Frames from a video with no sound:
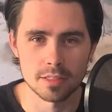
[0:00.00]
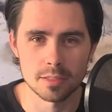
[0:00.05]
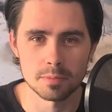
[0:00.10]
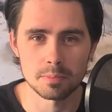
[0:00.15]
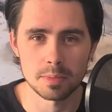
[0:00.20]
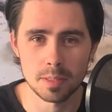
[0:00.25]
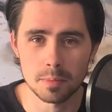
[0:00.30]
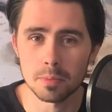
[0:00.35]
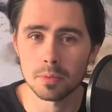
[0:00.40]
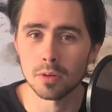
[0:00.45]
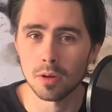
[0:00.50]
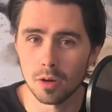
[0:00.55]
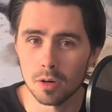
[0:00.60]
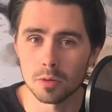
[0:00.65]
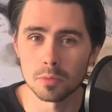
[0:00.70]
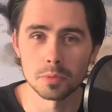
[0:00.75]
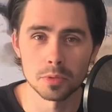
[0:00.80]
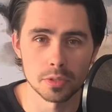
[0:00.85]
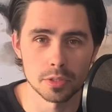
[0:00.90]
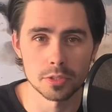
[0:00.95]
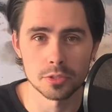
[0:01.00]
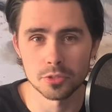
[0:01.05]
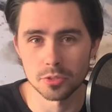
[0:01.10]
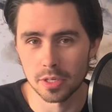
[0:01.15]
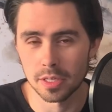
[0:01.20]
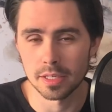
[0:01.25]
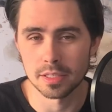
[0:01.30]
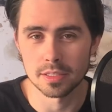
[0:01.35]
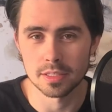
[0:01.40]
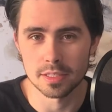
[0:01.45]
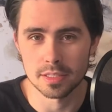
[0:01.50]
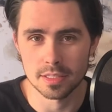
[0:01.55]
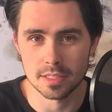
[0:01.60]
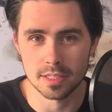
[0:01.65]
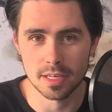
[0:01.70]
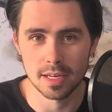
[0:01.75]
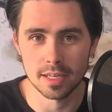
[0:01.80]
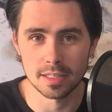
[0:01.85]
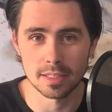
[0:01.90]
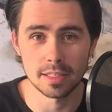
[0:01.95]
People are really trying to
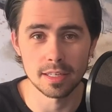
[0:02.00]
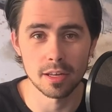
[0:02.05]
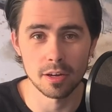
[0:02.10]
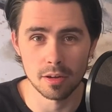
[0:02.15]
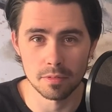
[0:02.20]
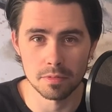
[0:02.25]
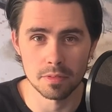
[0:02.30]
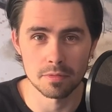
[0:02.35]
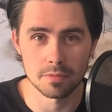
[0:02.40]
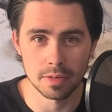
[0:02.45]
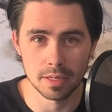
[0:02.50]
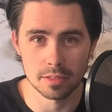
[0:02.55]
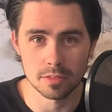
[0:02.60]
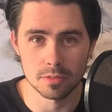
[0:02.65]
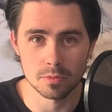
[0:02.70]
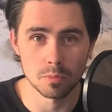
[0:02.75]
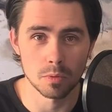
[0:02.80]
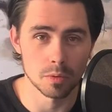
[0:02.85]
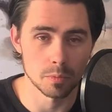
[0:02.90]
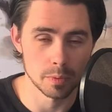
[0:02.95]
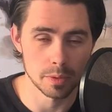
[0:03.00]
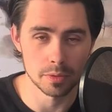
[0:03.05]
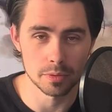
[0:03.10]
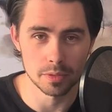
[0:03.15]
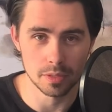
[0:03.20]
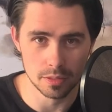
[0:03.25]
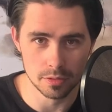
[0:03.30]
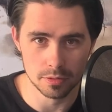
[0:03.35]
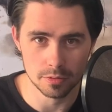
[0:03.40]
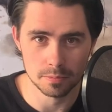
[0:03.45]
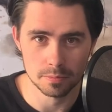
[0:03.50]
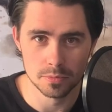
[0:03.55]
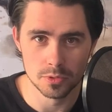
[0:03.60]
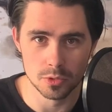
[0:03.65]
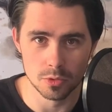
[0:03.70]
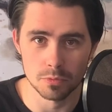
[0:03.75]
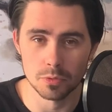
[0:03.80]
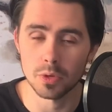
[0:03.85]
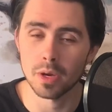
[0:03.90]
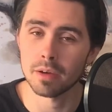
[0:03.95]
decide and get off the fence one way or another.
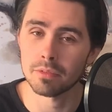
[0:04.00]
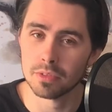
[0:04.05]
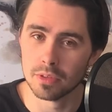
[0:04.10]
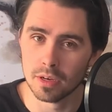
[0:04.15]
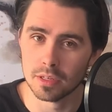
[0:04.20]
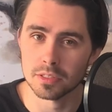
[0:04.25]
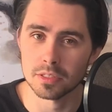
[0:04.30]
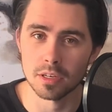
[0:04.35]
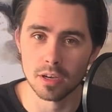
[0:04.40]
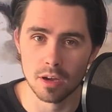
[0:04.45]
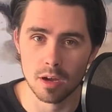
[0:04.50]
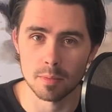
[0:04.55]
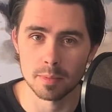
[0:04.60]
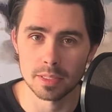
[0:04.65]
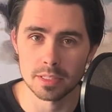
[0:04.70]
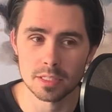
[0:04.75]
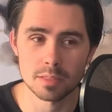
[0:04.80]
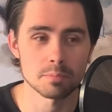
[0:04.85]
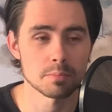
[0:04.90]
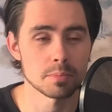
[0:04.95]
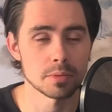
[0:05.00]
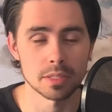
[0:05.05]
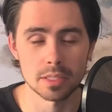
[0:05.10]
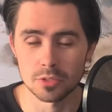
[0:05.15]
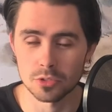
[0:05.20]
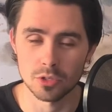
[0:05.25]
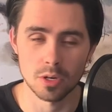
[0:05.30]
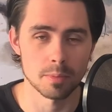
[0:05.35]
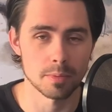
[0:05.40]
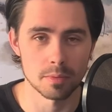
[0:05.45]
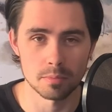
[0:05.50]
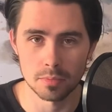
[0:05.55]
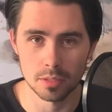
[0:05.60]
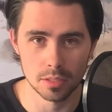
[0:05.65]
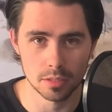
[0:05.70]
So if you have thoughts and comments, please drop them below.